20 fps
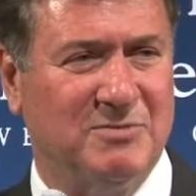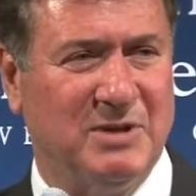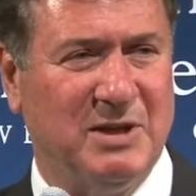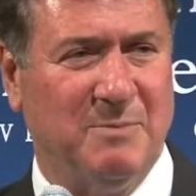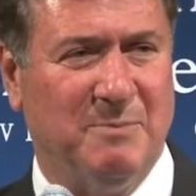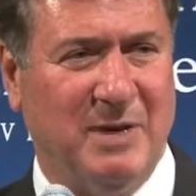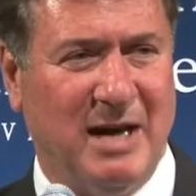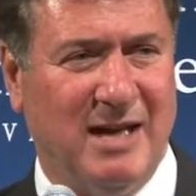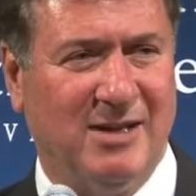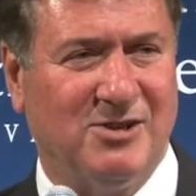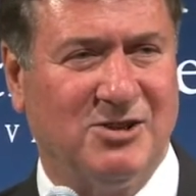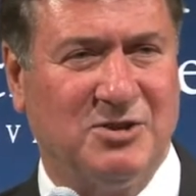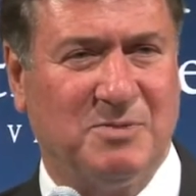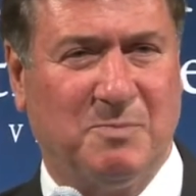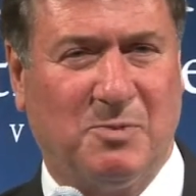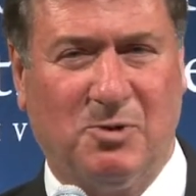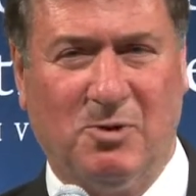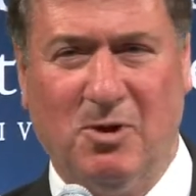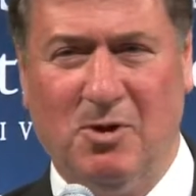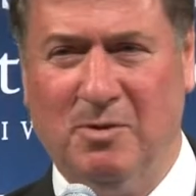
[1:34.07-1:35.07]
We
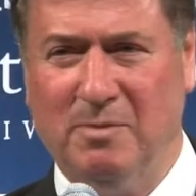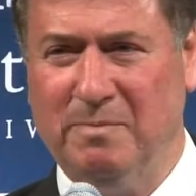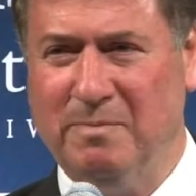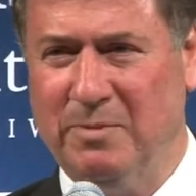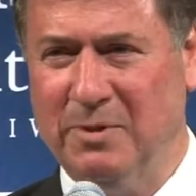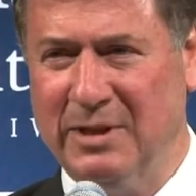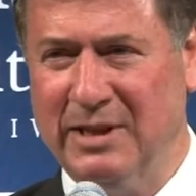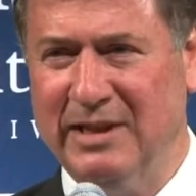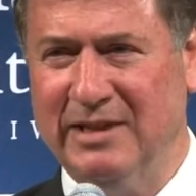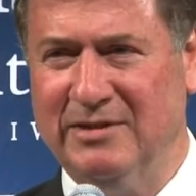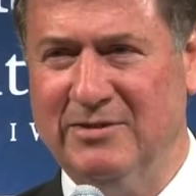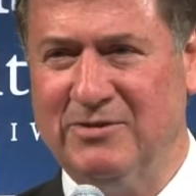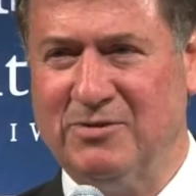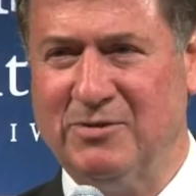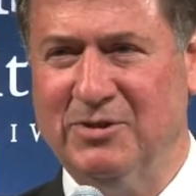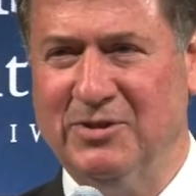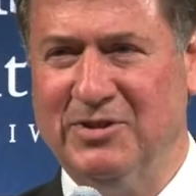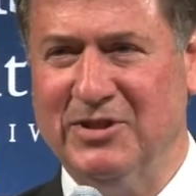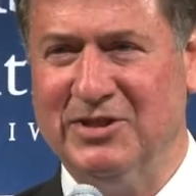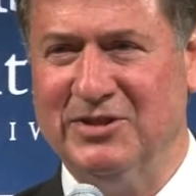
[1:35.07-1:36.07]
abolished parole, put in
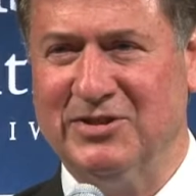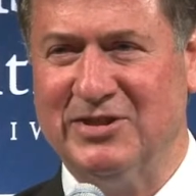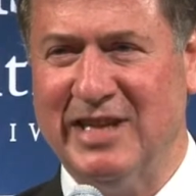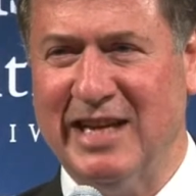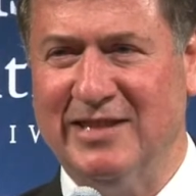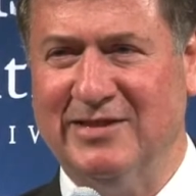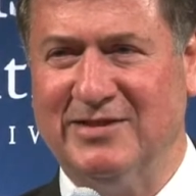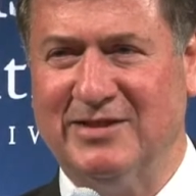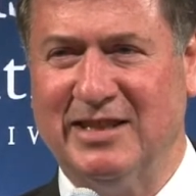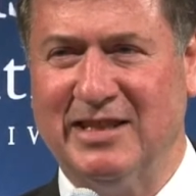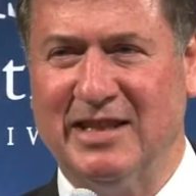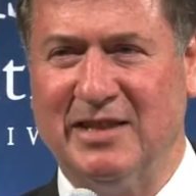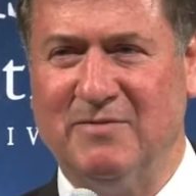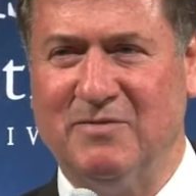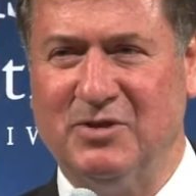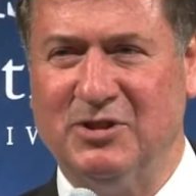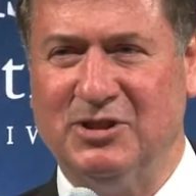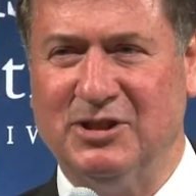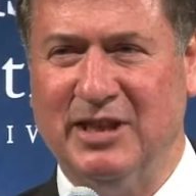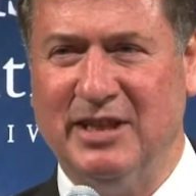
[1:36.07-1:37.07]
truth in sentencing in
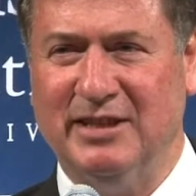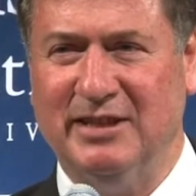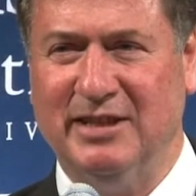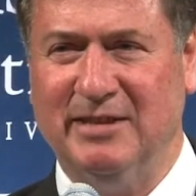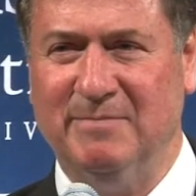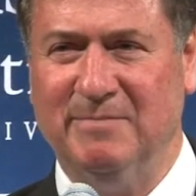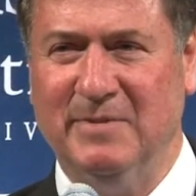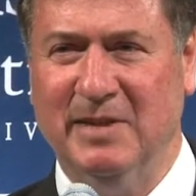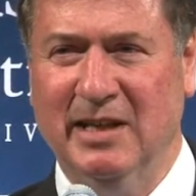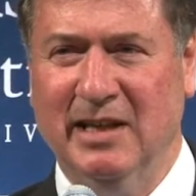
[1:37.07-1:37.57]
Virginia,